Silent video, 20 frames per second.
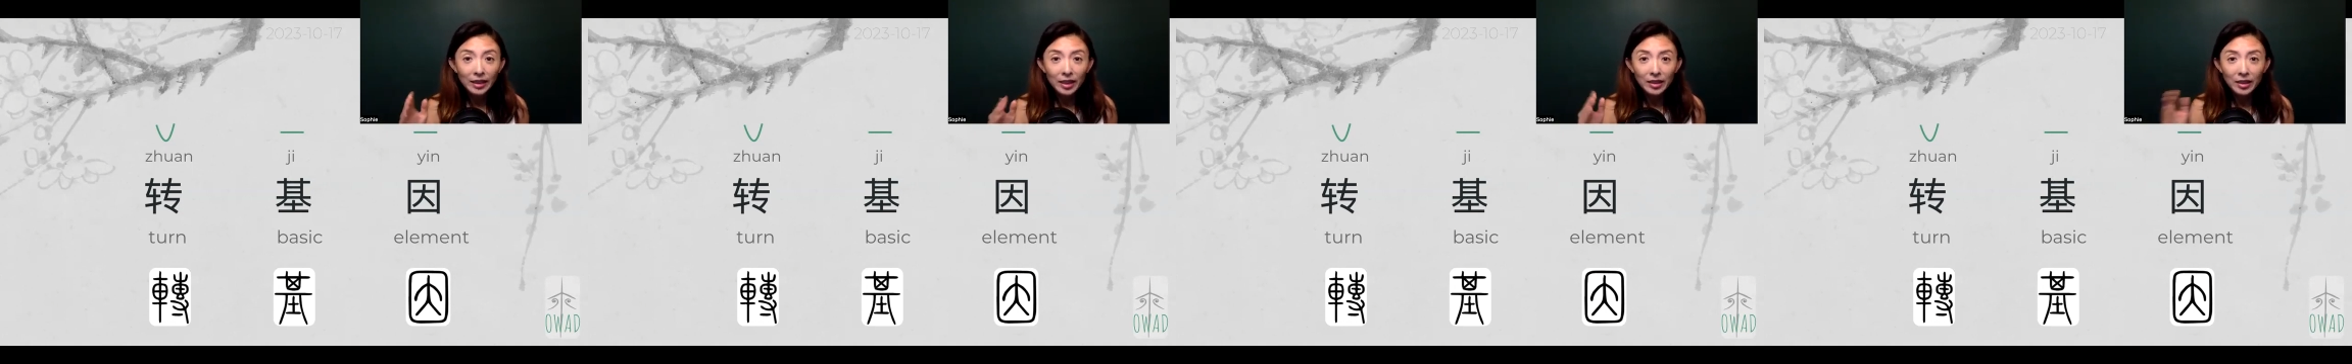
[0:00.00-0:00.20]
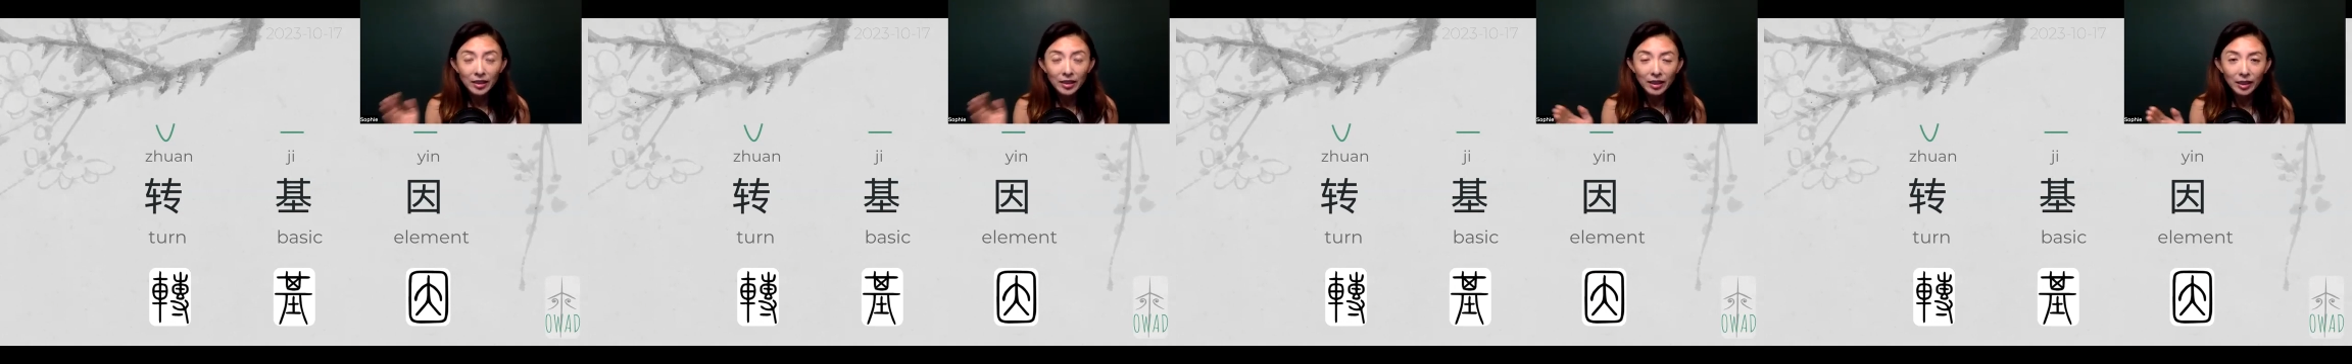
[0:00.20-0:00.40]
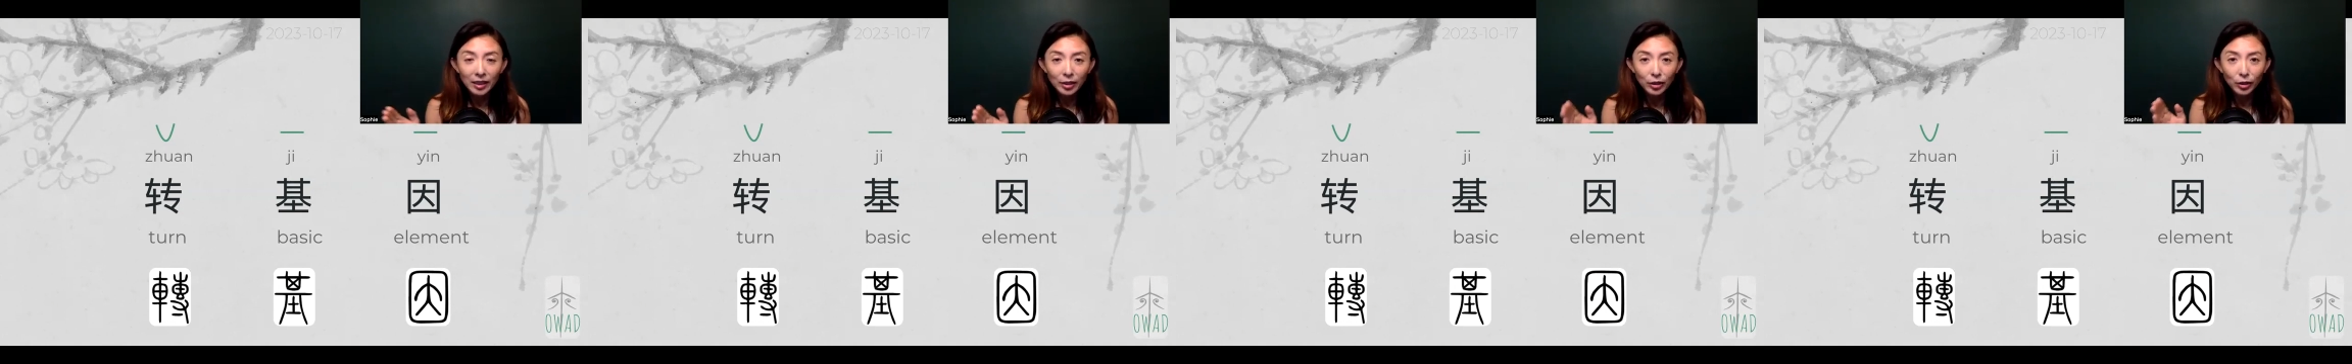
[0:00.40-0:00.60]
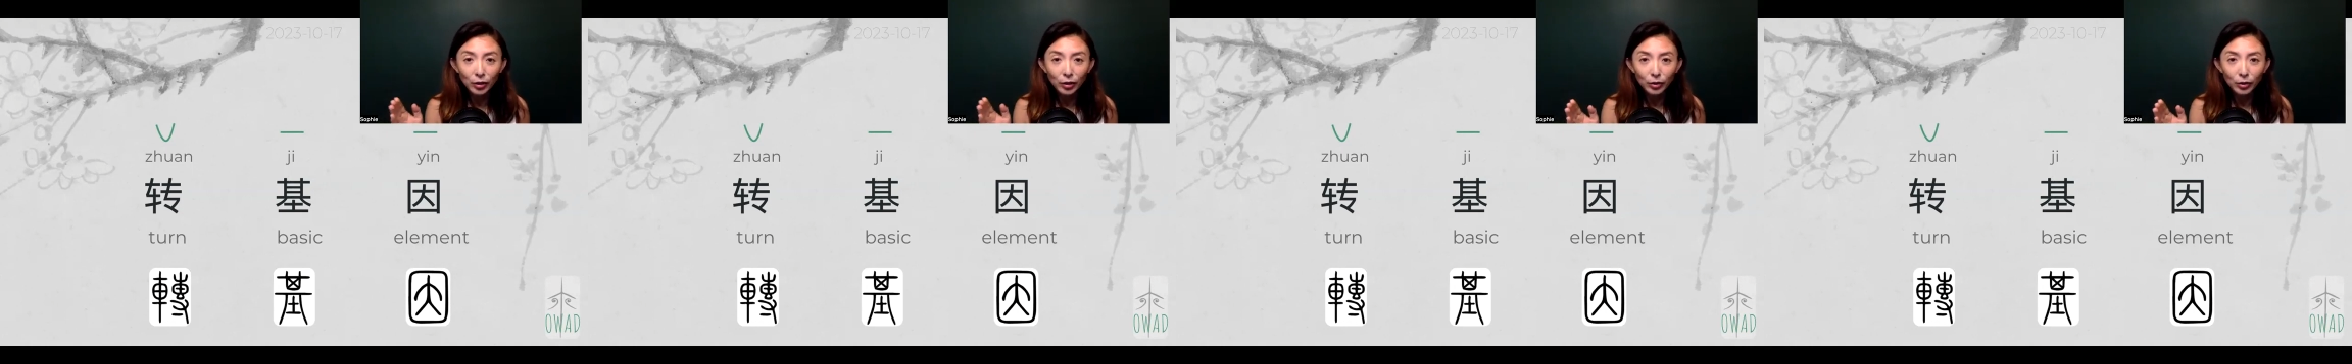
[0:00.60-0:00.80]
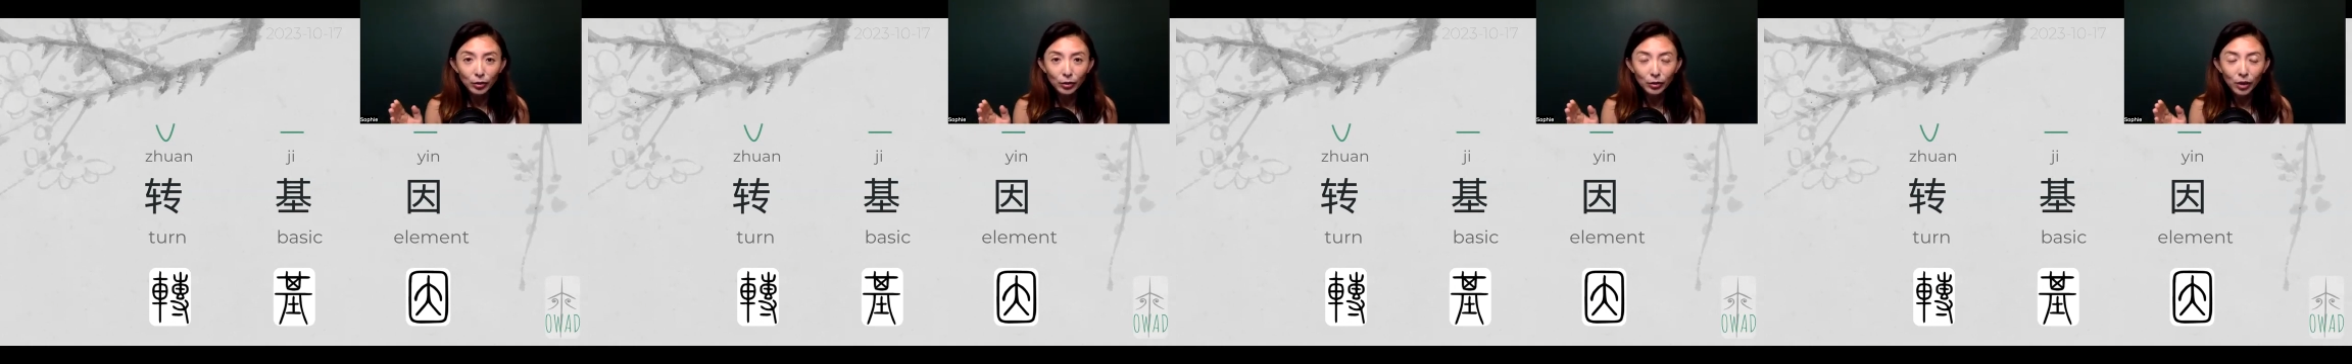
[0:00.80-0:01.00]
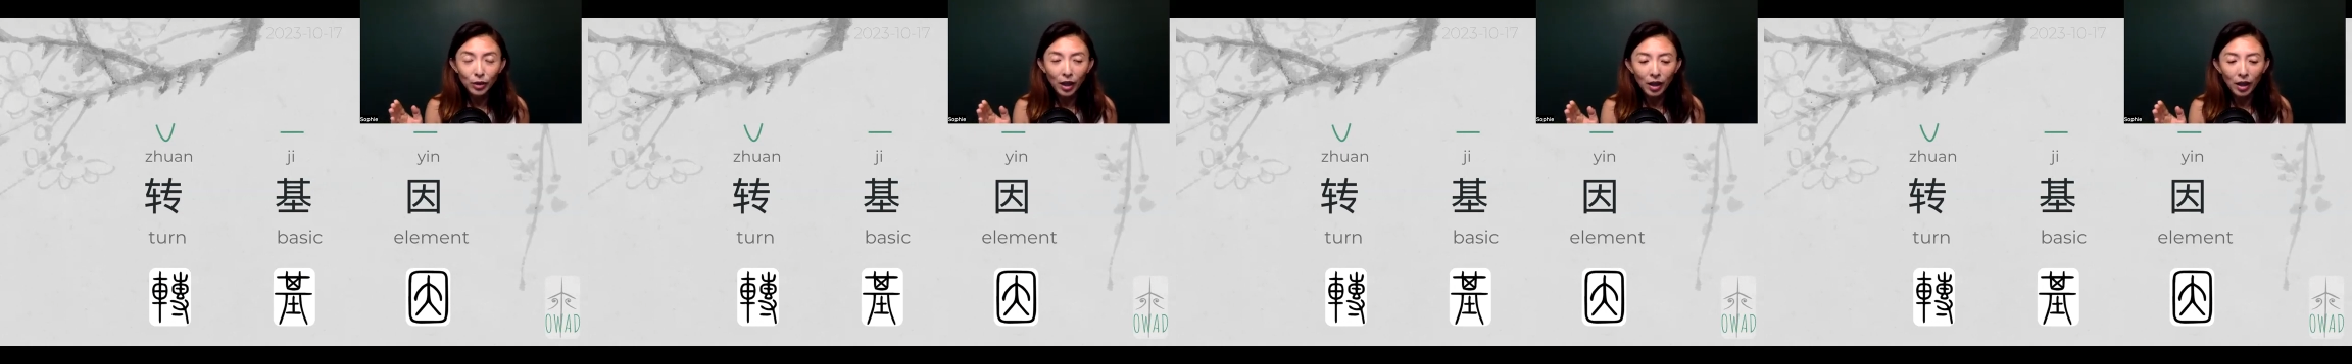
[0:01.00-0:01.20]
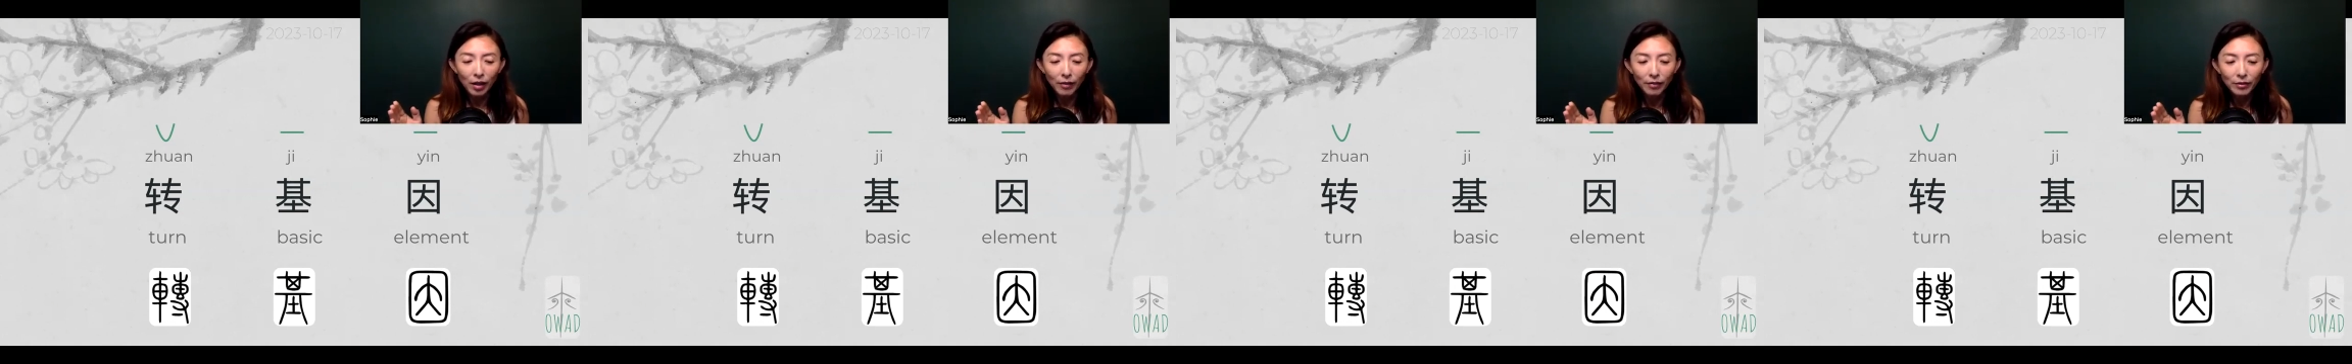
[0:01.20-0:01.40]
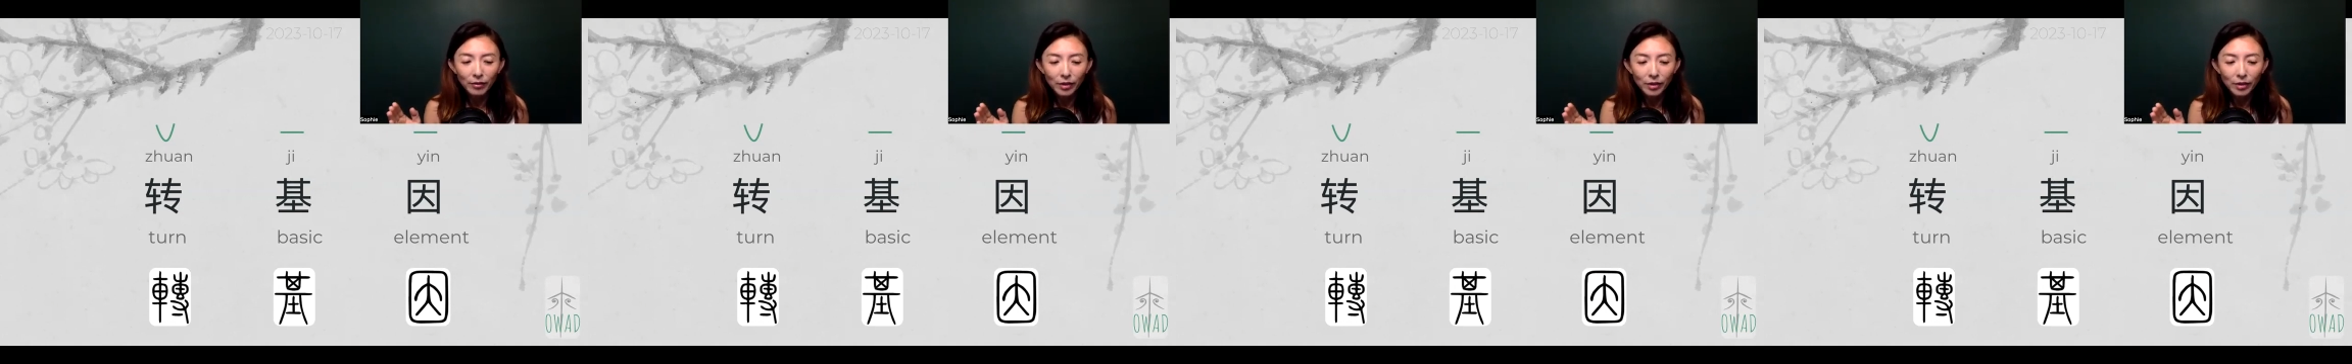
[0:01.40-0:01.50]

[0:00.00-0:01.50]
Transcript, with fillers: doesn't need to uh,